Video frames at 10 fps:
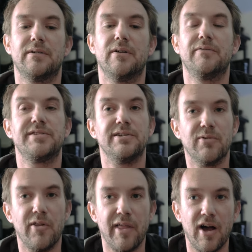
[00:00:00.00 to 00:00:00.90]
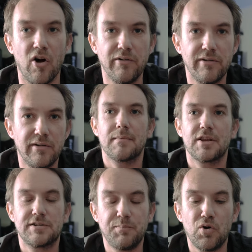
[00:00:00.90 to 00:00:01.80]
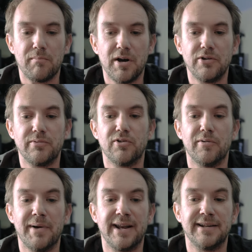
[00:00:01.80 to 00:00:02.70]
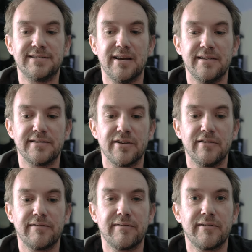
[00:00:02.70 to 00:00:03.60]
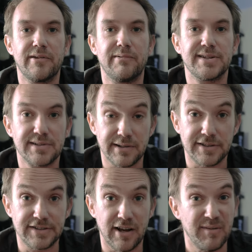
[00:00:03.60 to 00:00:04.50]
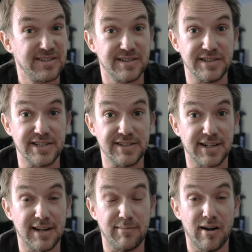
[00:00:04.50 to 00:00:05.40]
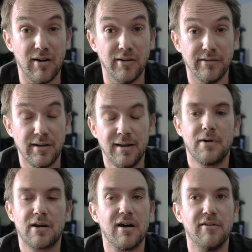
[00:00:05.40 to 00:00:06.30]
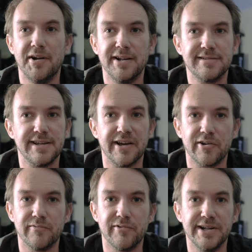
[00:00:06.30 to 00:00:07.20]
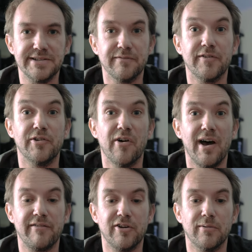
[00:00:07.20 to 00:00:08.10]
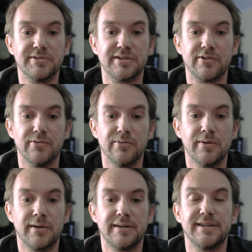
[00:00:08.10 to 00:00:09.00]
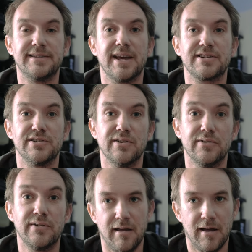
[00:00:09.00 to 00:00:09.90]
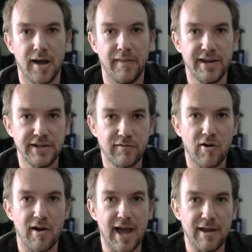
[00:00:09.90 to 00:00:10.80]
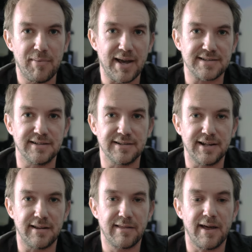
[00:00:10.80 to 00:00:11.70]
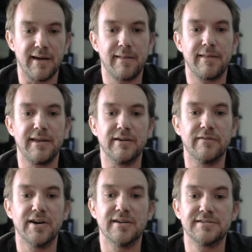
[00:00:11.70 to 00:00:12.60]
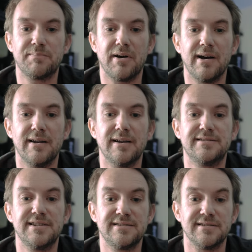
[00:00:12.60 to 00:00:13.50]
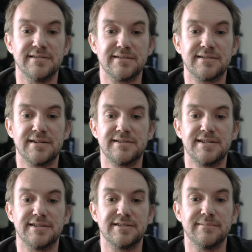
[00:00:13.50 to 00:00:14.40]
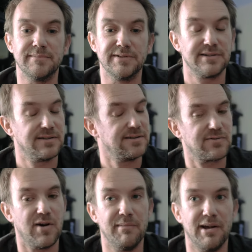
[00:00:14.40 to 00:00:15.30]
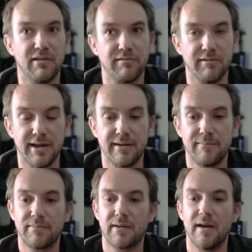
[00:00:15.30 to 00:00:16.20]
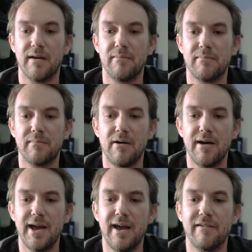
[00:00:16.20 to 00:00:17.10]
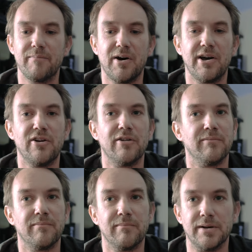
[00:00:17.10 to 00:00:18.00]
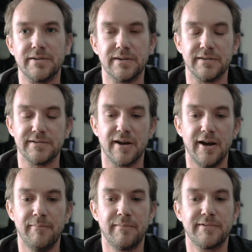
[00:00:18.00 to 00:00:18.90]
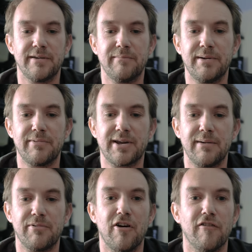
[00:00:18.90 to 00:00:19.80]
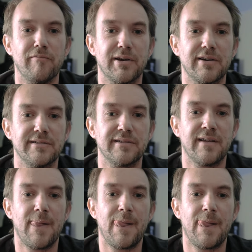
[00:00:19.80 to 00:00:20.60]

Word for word: Obviously you want that on. Sport mode will automatically turn this off. The rest of the time I suggest you keep it on. I can't really see a good reason for not having obstacle detection on. And then you've got APAS underneath that, the Advanced Pilot Assistance Systems. It's quite a mouthful, that. I have mine on most of the time. Some people keep it off because